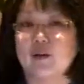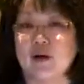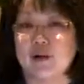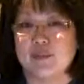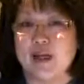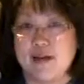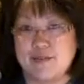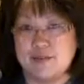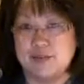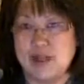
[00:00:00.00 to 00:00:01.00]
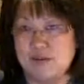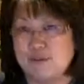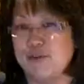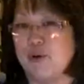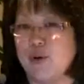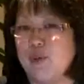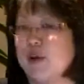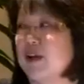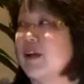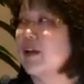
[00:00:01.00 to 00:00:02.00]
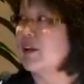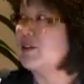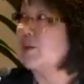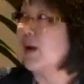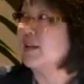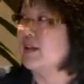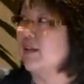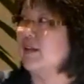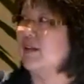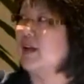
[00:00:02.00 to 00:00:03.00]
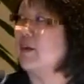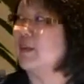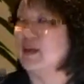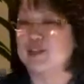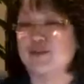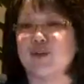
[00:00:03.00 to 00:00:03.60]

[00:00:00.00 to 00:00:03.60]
on that form is right there on that page,